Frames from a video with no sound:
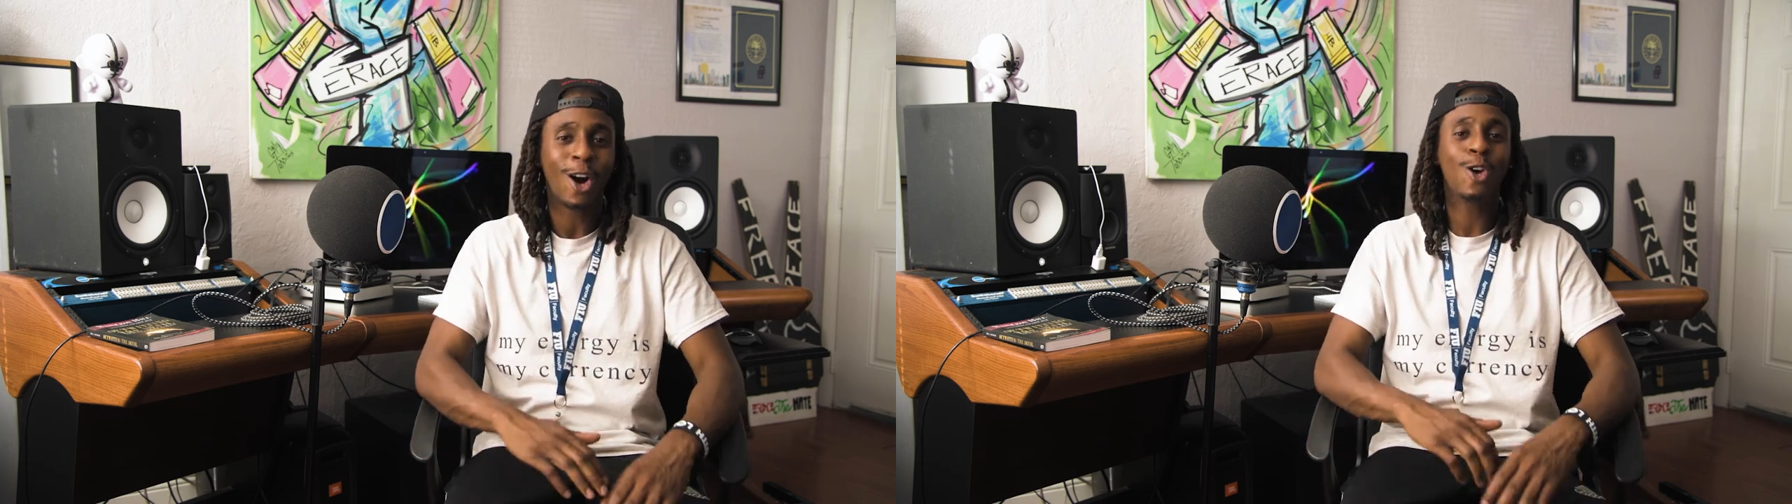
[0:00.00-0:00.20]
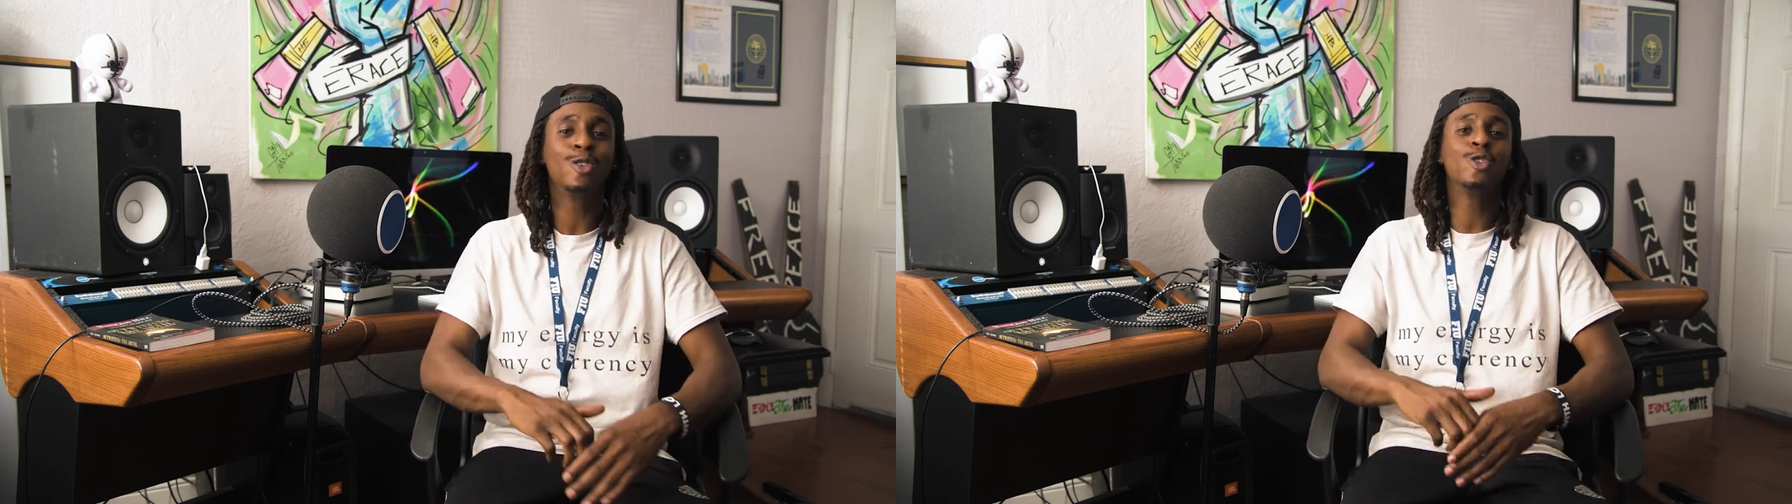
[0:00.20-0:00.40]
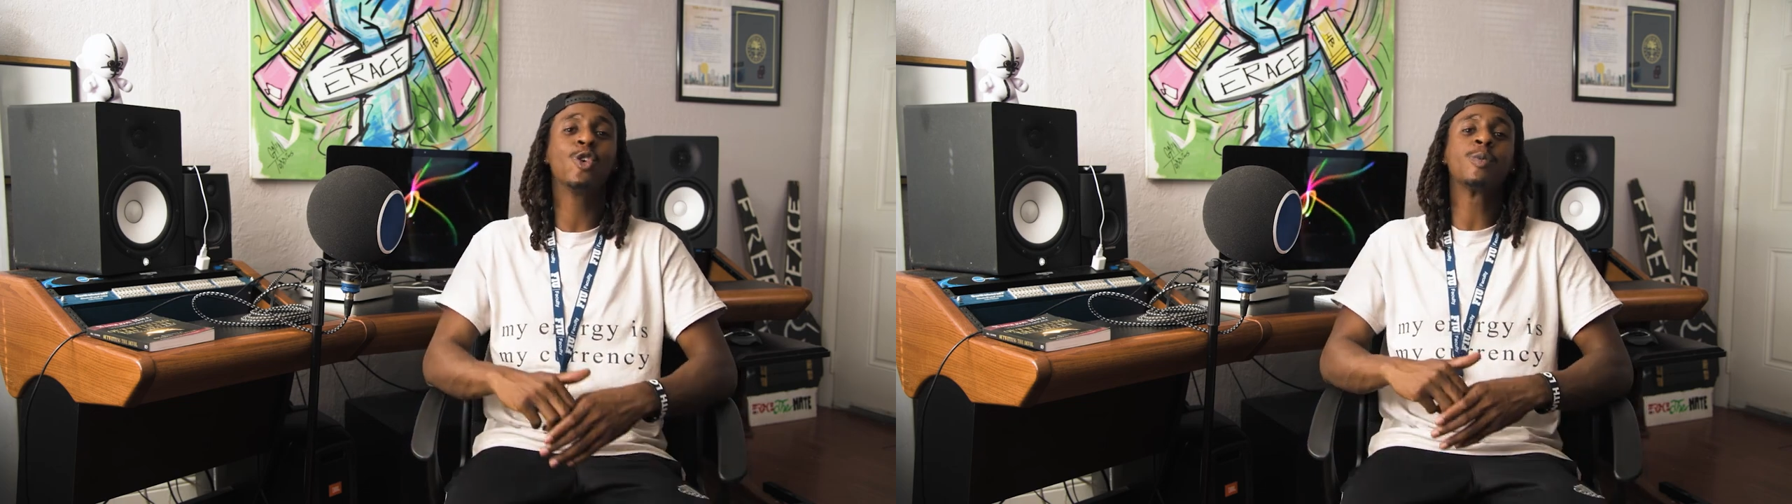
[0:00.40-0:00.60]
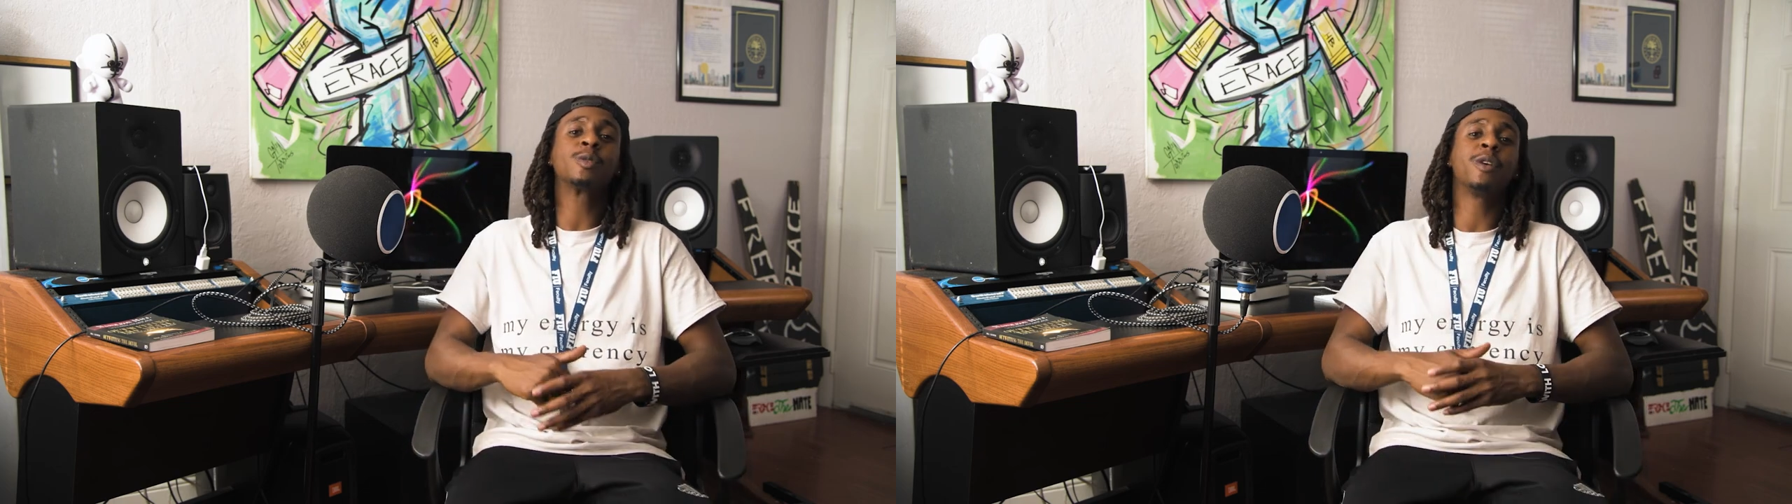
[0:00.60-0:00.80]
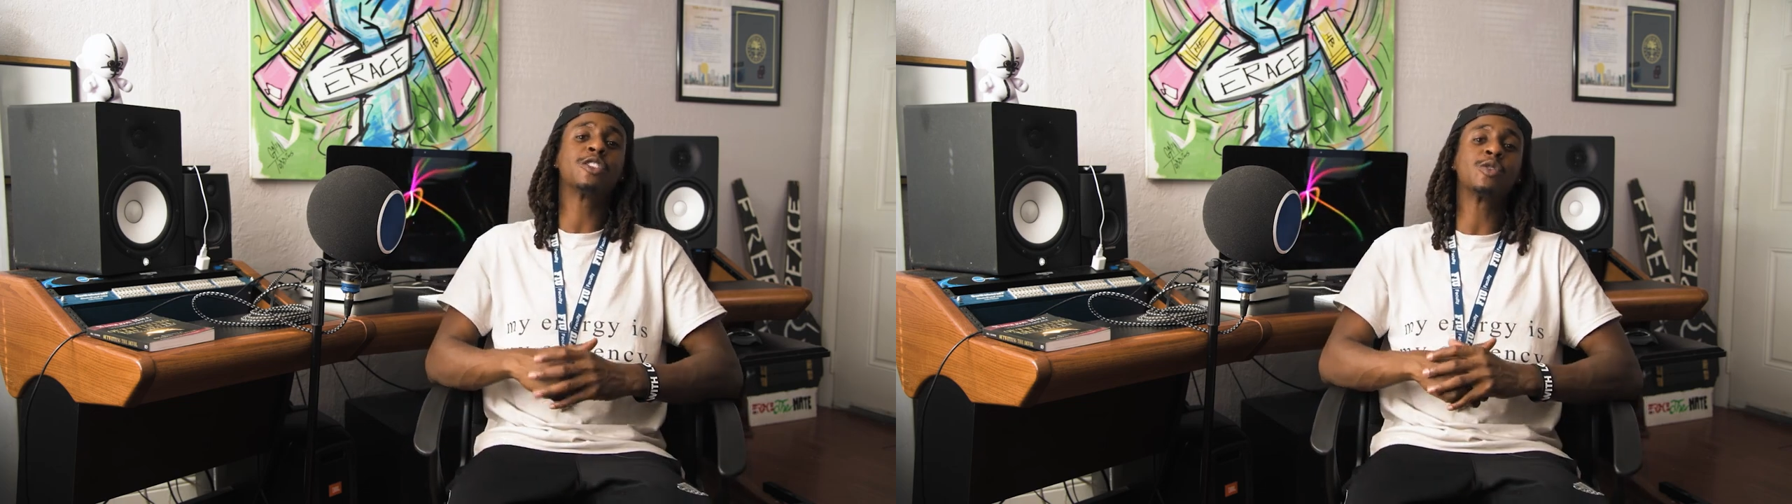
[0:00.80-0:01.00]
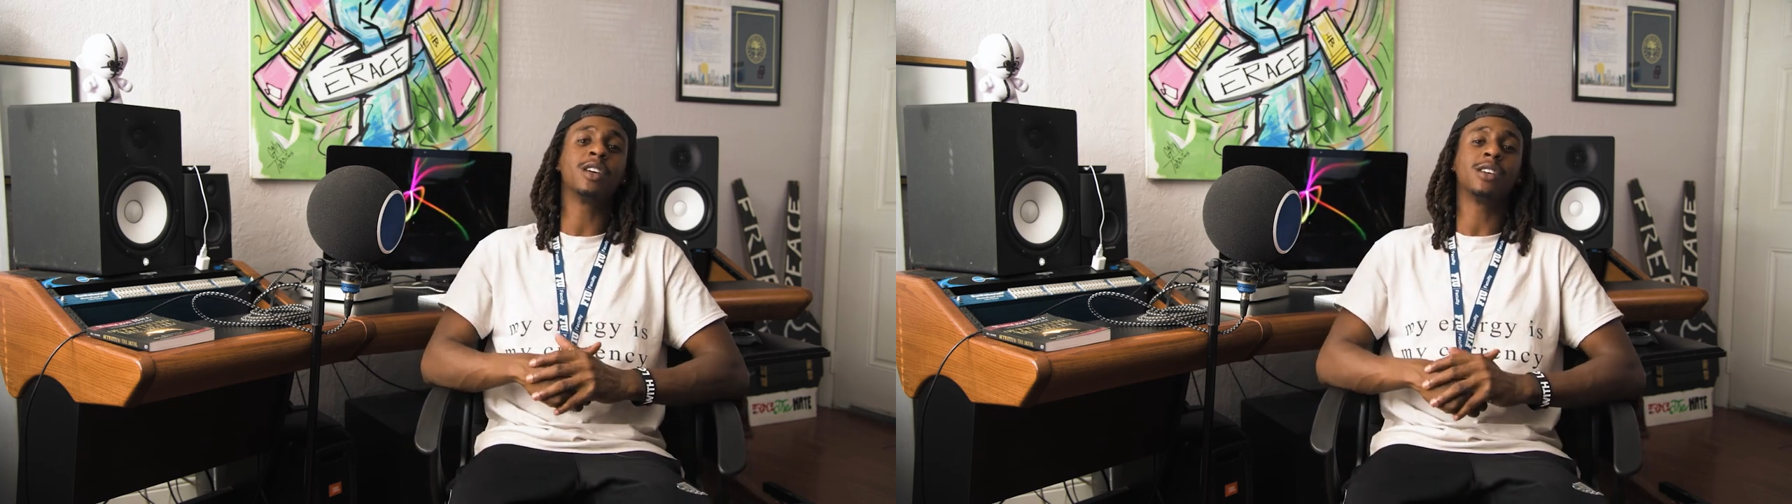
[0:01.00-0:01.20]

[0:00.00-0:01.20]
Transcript: whole new group of special